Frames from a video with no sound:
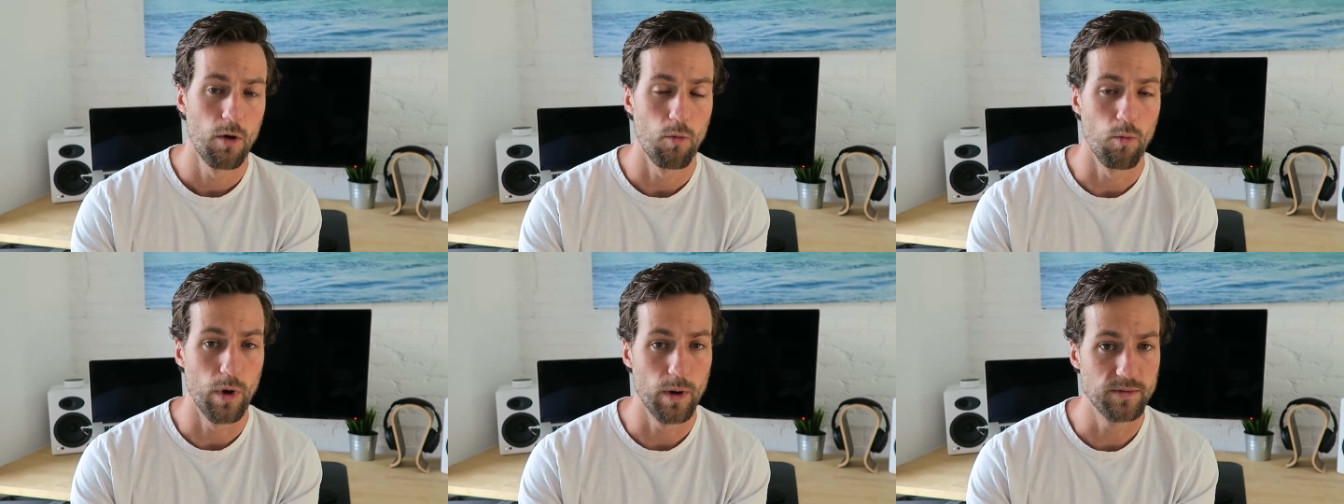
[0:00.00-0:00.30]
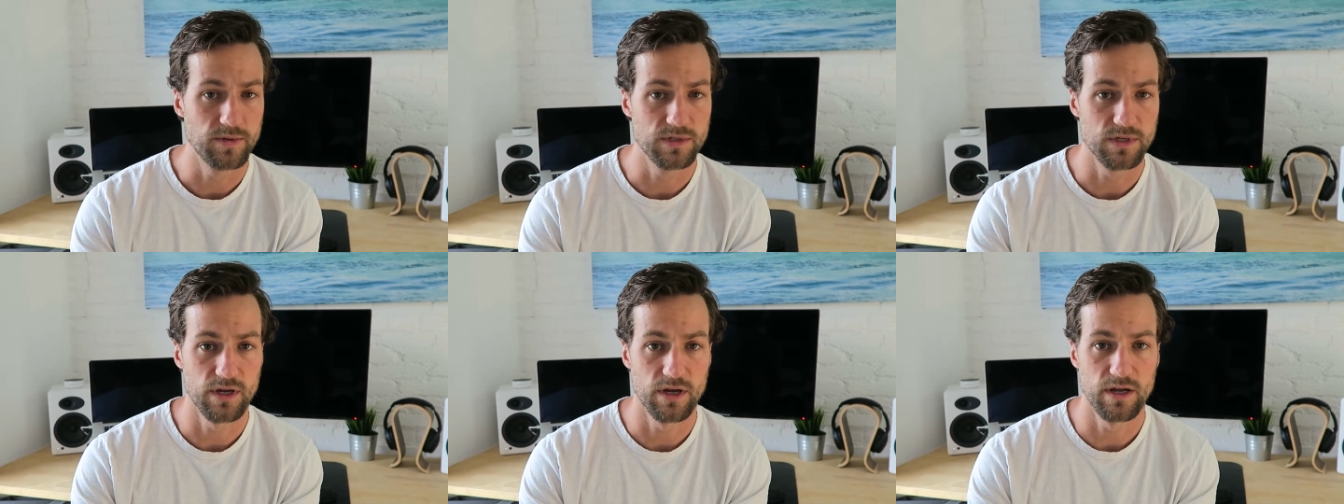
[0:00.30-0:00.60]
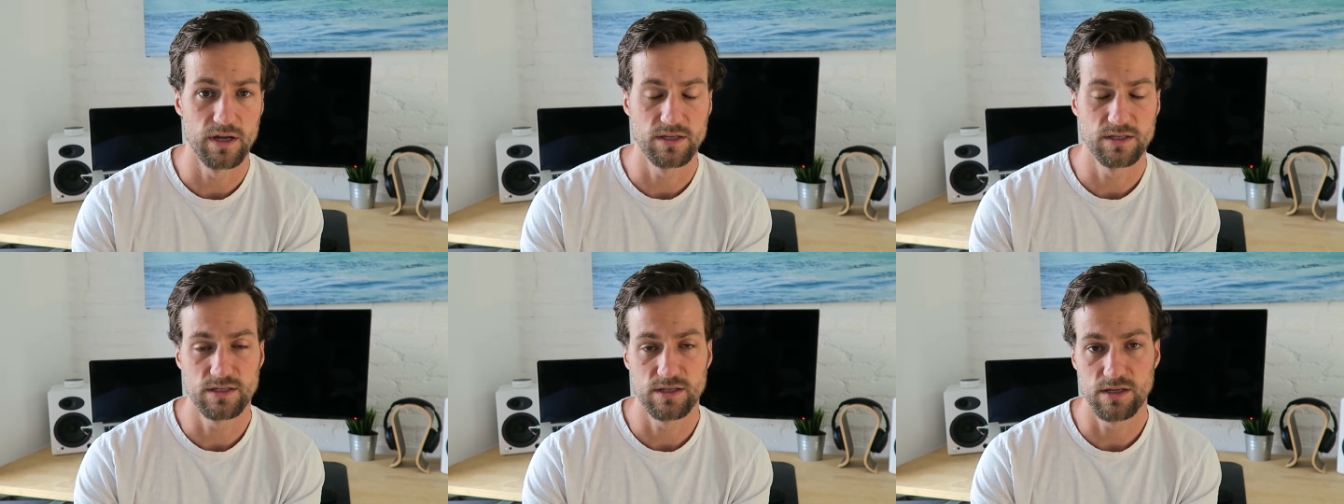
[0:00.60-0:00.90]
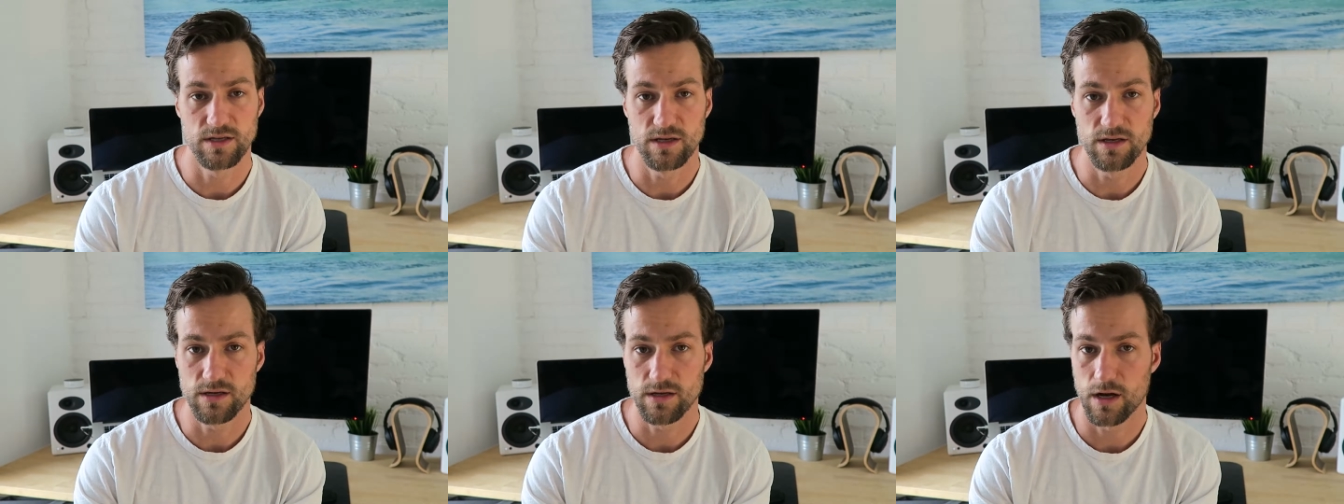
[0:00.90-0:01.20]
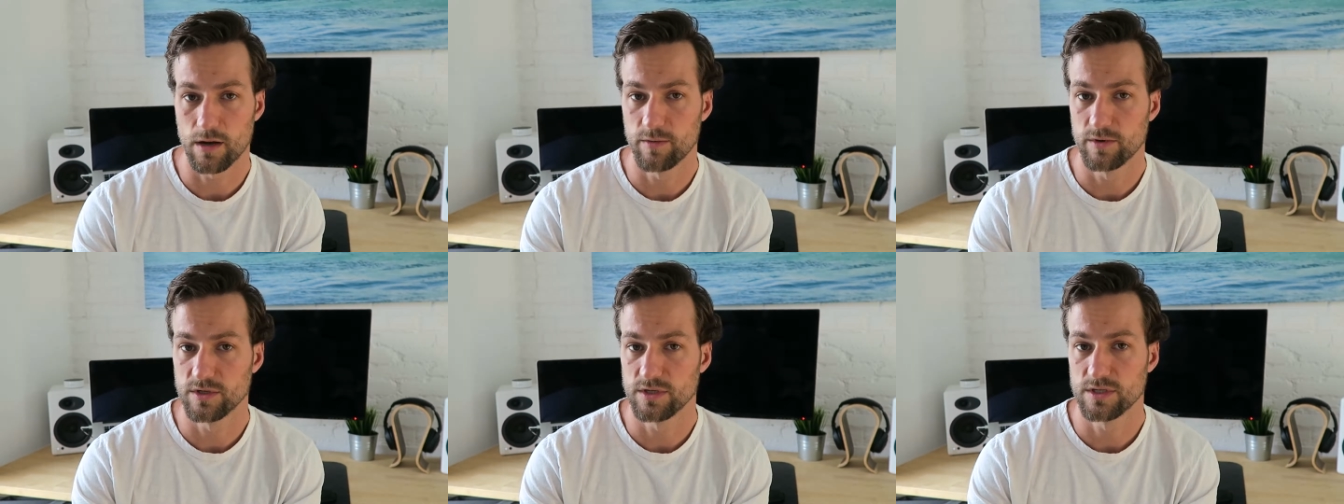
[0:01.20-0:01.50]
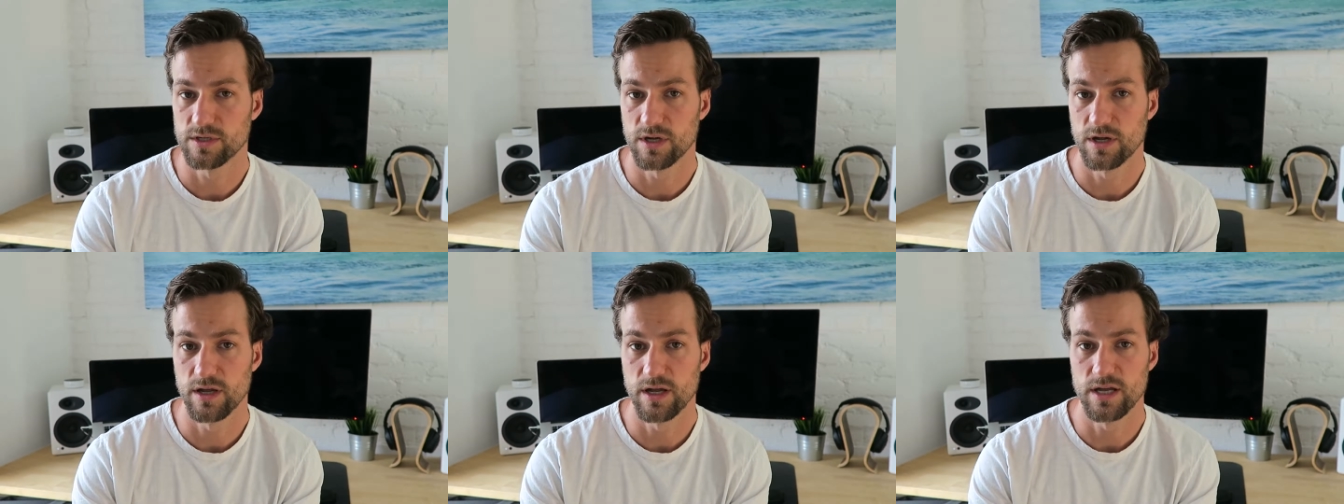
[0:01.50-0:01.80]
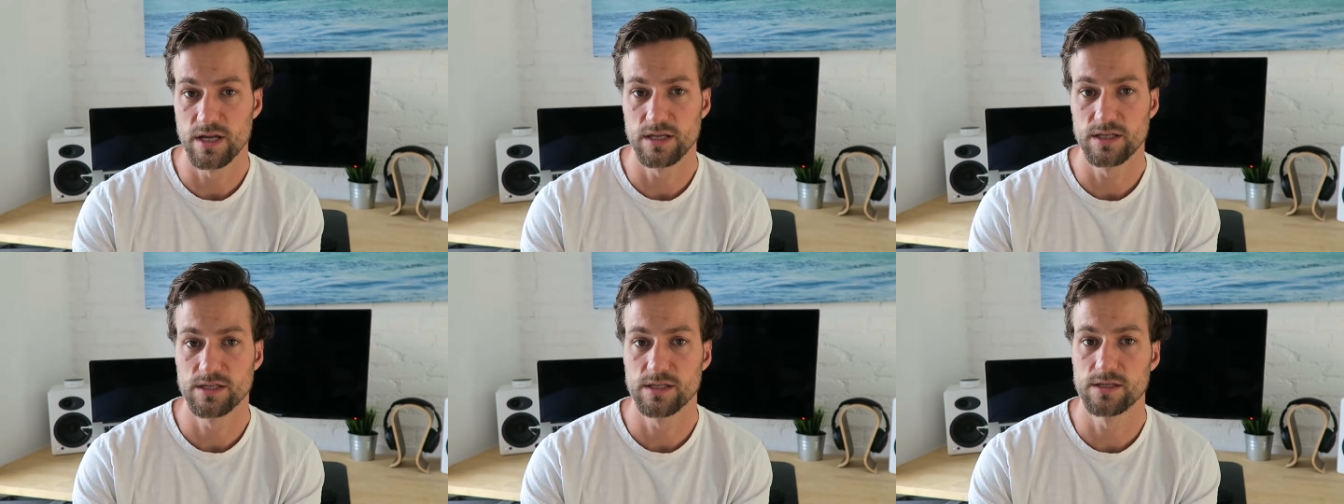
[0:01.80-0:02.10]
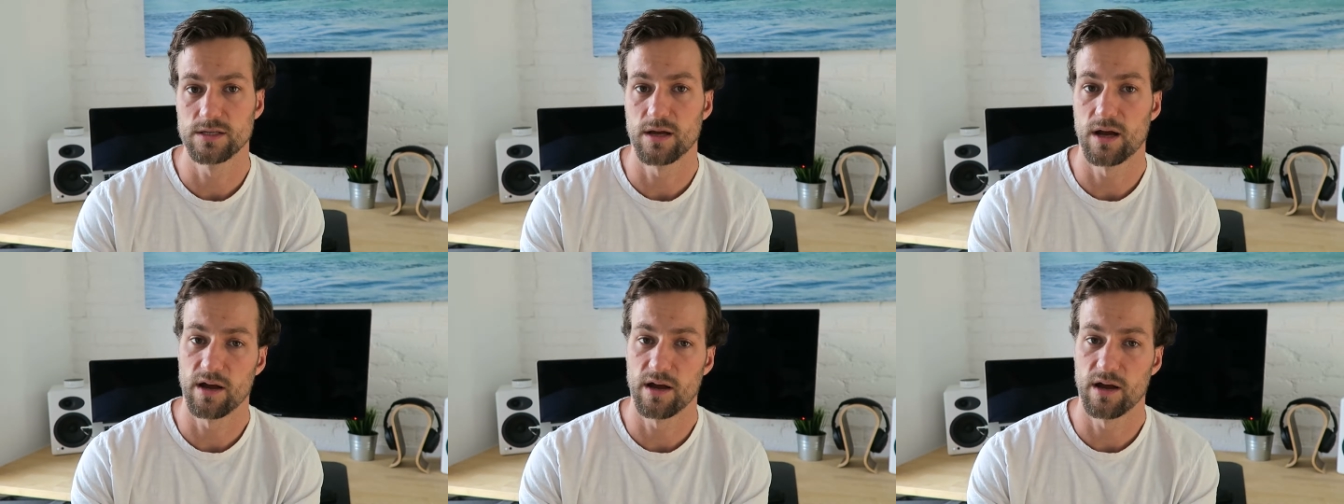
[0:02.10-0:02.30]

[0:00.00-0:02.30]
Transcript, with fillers: websites, e-commerce sites,